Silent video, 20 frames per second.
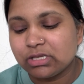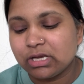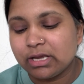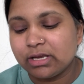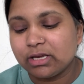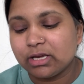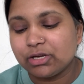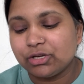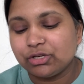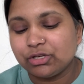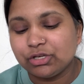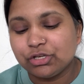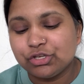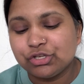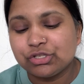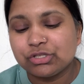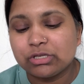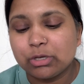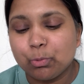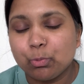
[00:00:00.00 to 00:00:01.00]
I can teach
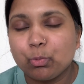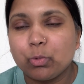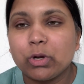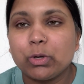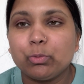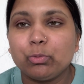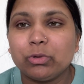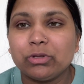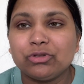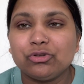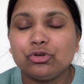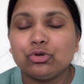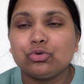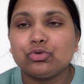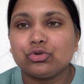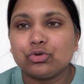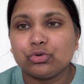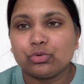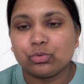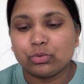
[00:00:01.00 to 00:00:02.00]
someone with you
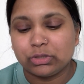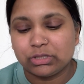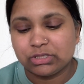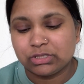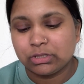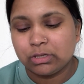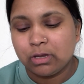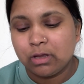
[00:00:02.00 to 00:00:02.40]
to do it.